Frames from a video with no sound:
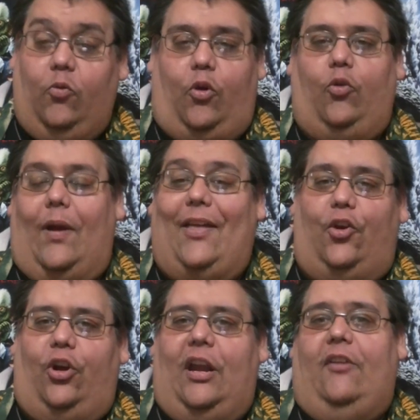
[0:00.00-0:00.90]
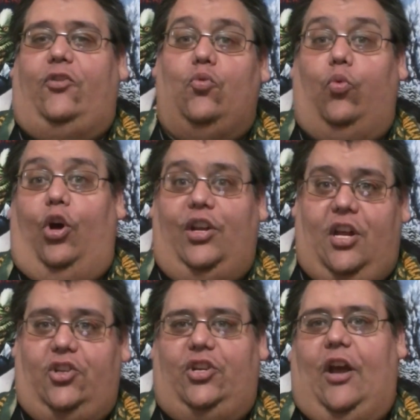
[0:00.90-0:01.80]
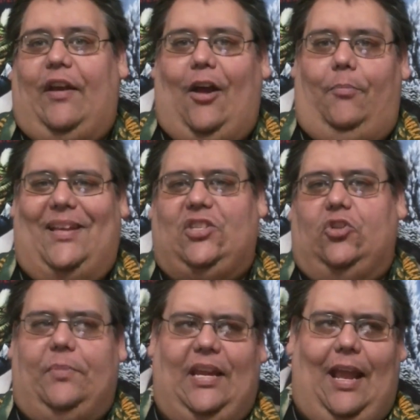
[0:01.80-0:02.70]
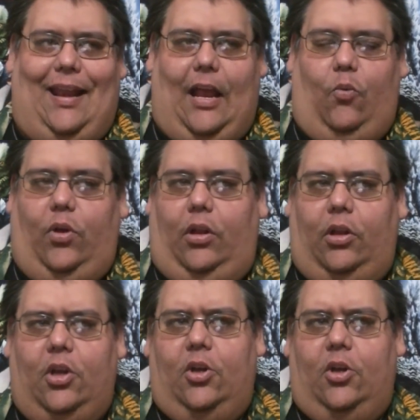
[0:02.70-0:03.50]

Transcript: or rather, if you want a shout out, message me and I will